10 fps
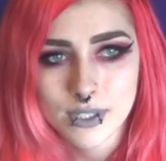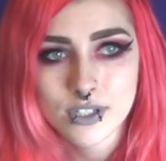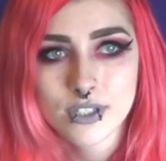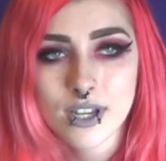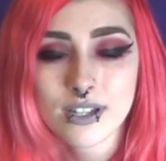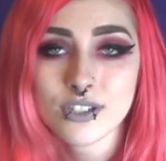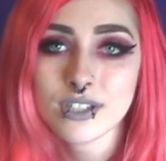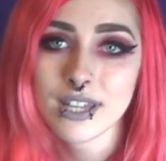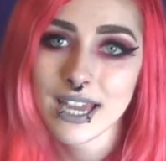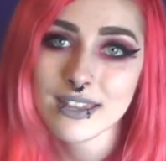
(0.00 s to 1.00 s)
which is on
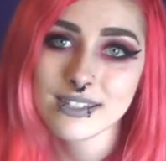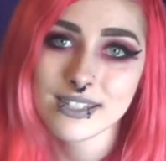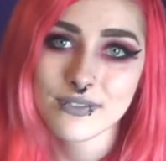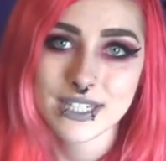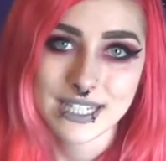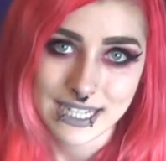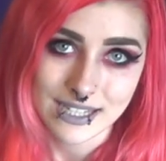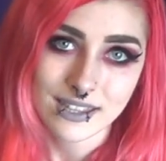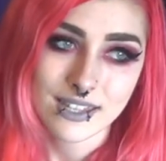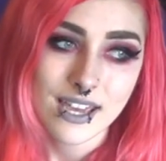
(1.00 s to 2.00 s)
July the
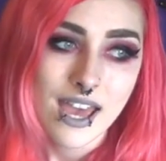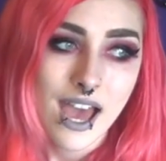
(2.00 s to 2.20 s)
17th.